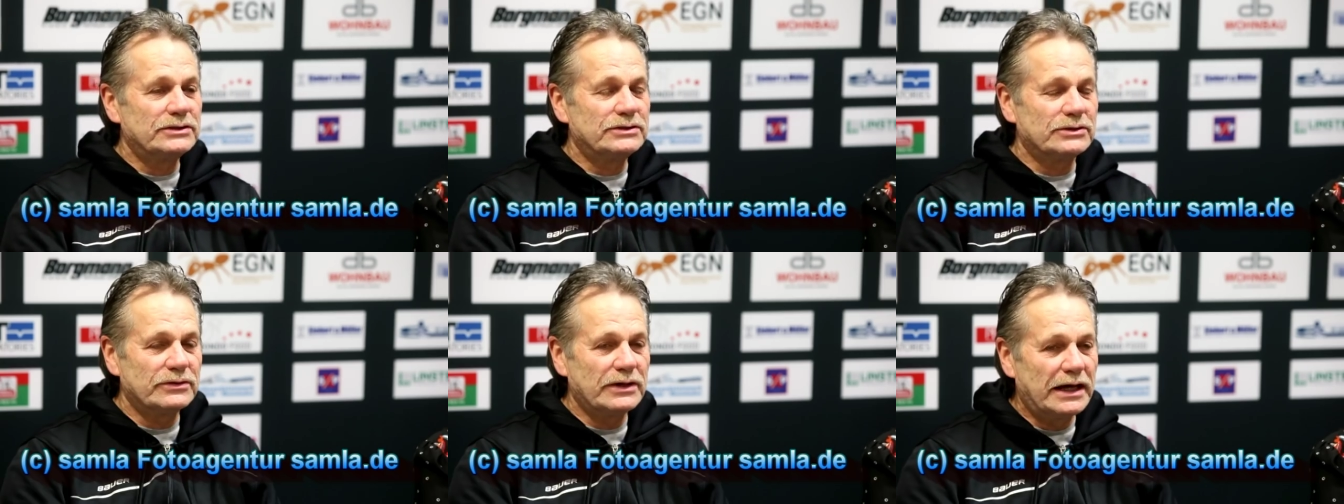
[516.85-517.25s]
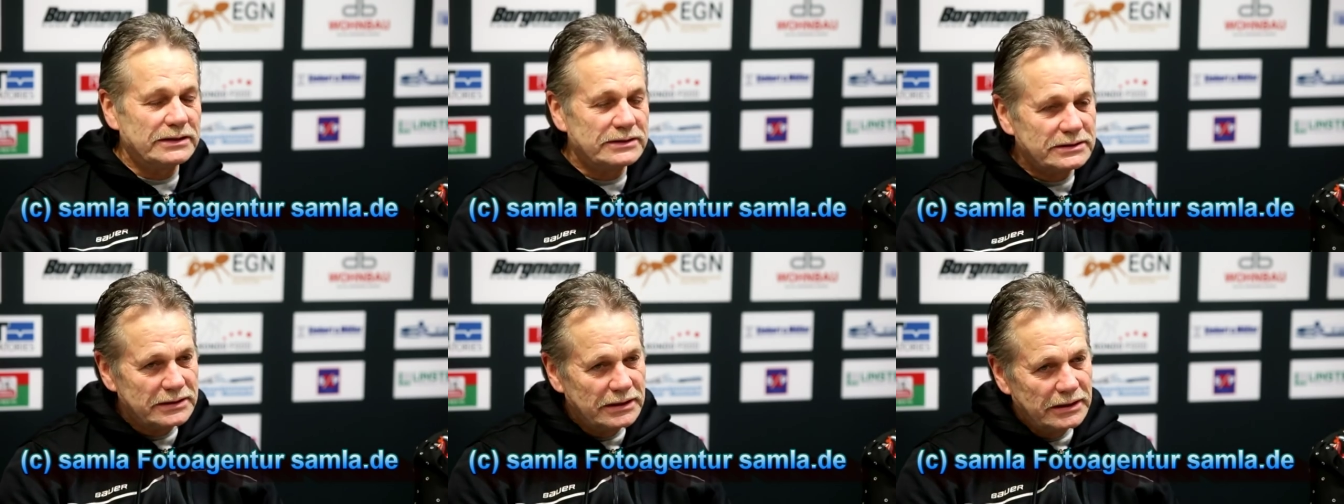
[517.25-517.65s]
So
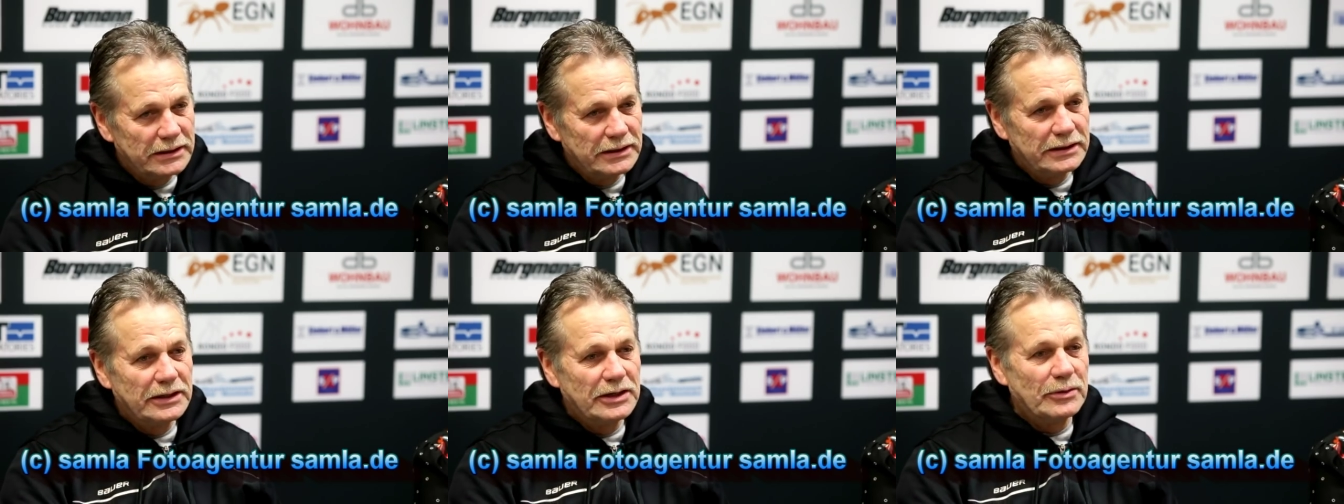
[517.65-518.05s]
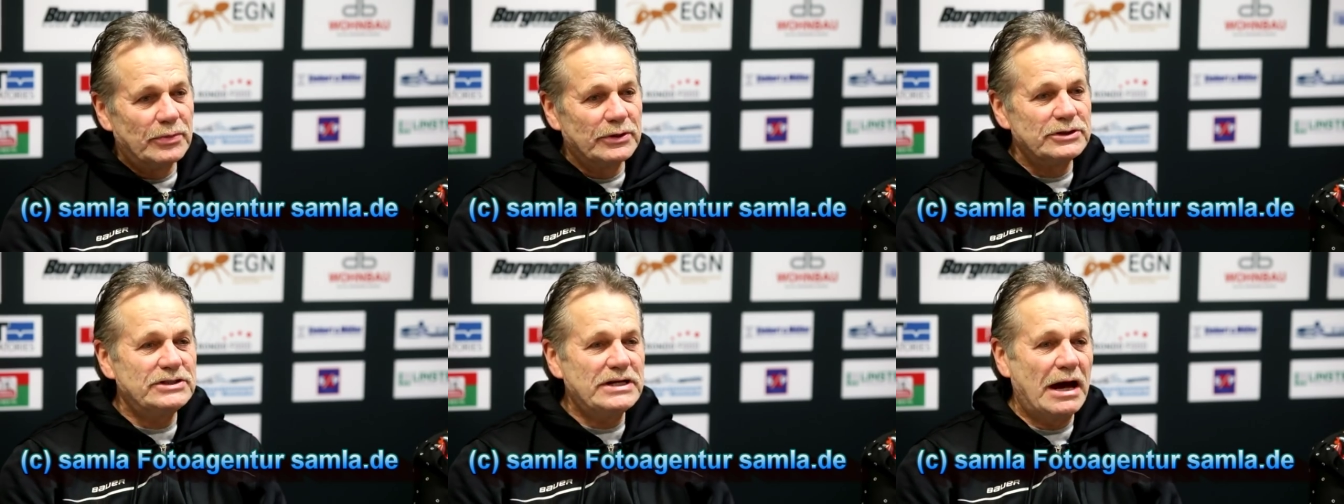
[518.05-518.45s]
that's,
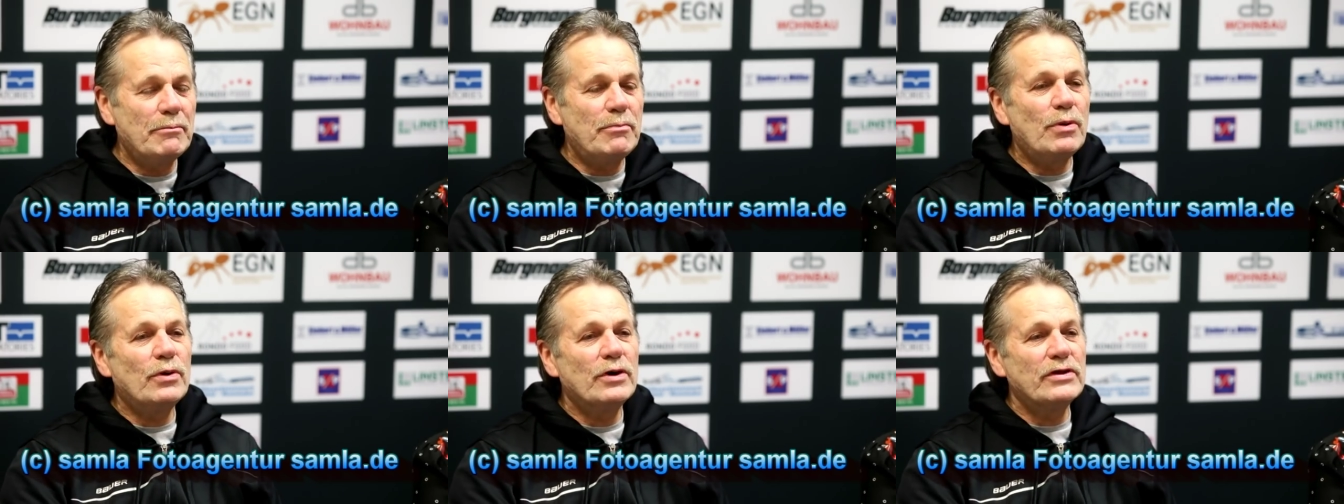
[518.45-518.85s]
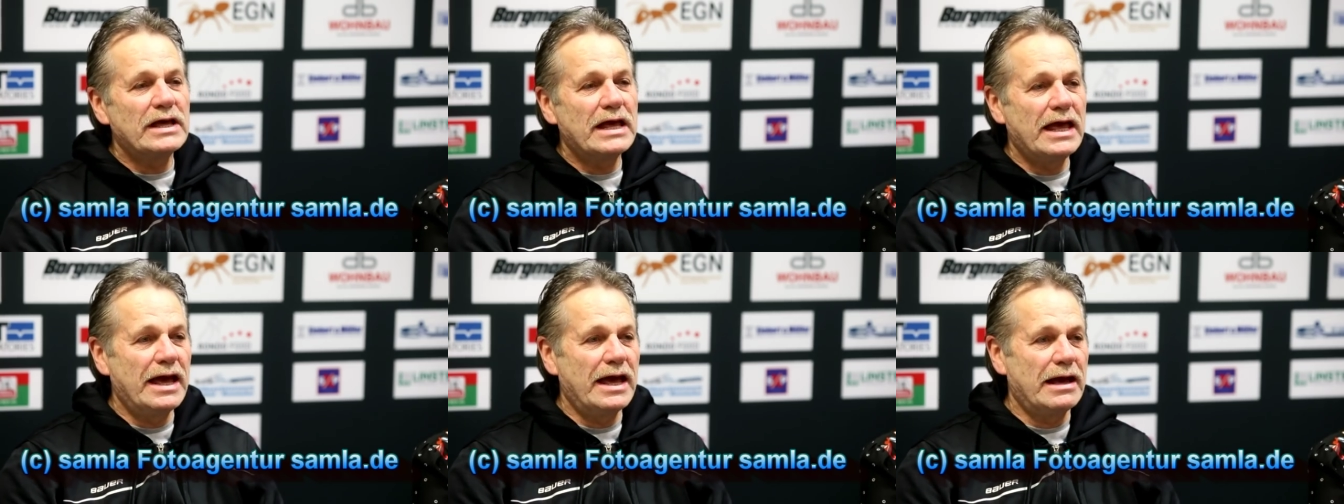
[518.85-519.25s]
but tempo of the
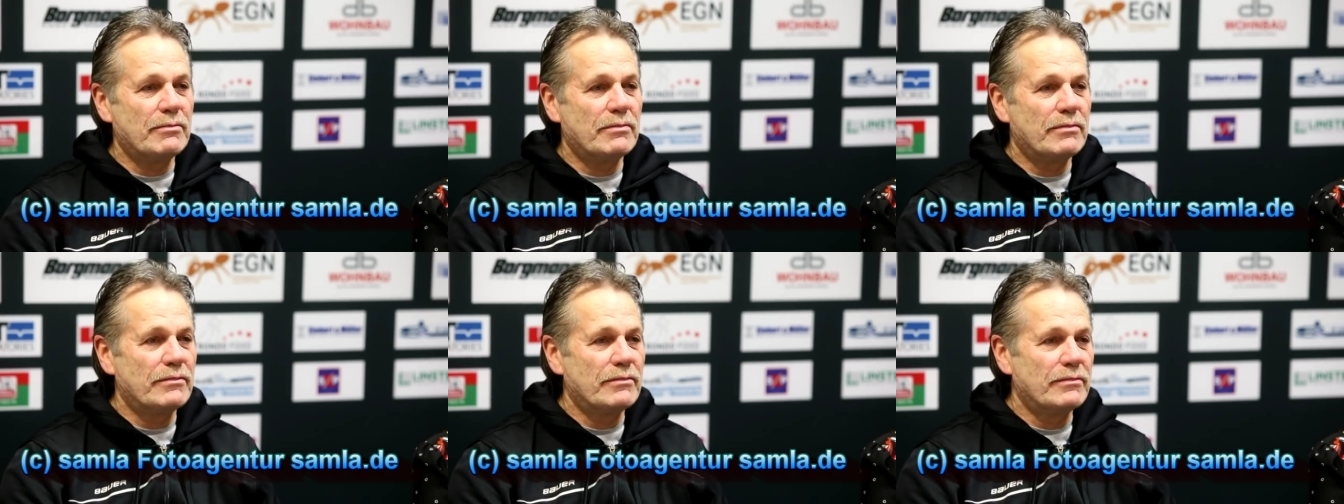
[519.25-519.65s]
game,